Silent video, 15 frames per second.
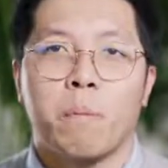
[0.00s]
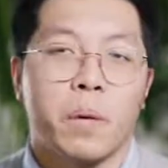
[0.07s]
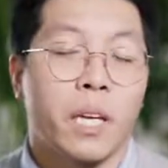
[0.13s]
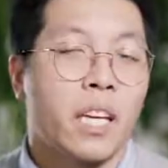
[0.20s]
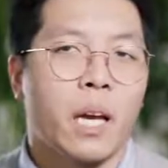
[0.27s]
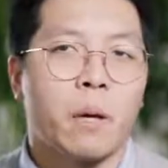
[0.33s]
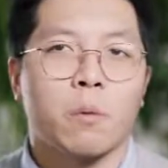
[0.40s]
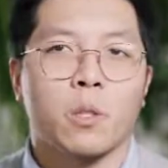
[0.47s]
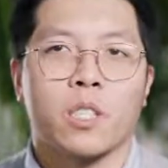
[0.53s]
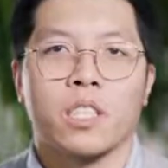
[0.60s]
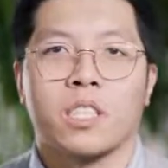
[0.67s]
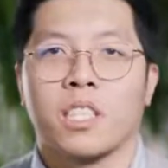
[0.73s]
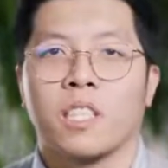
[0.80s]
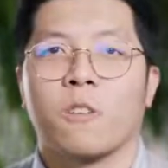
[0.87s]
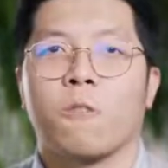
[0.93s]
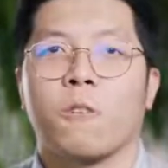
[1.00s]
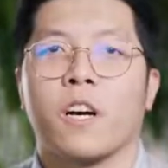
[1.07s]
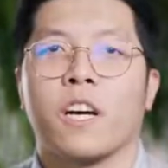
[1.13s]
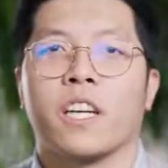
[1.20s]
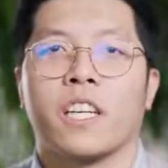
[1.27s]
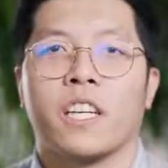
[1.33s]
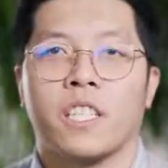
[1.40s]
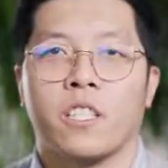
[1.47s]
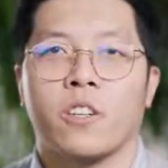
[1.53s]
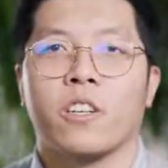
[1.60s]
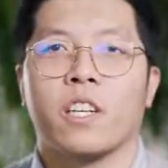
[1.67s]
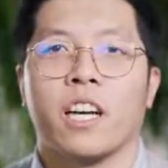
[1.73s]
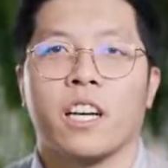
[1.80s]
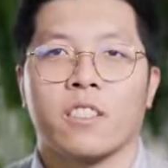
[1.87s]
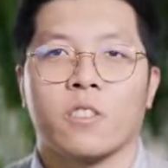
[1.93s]
Being able to identify and
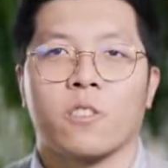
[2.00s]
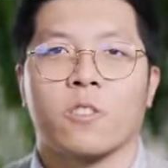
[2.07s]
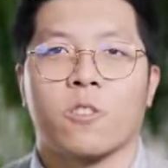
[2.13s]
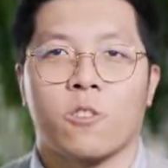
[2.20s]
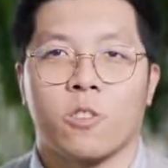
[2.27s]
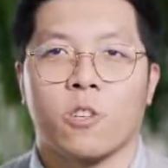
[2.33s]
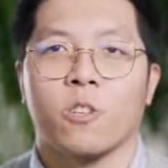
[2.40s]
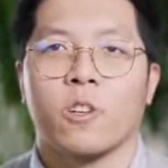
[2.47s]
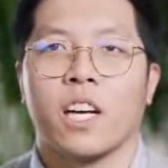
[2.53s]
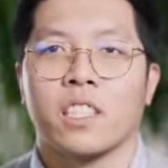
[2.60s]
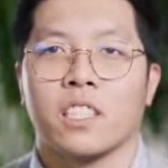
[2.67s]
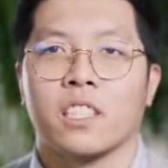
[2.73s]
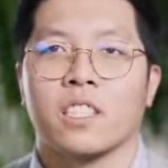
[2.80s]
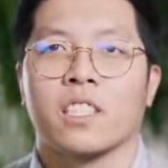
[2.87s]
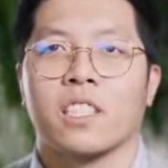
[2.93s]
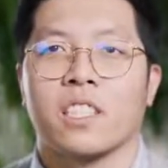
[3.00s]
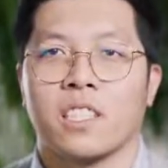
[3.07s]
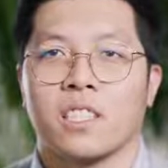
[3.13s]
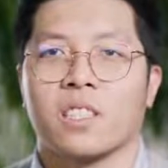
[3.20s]
know how to control hazards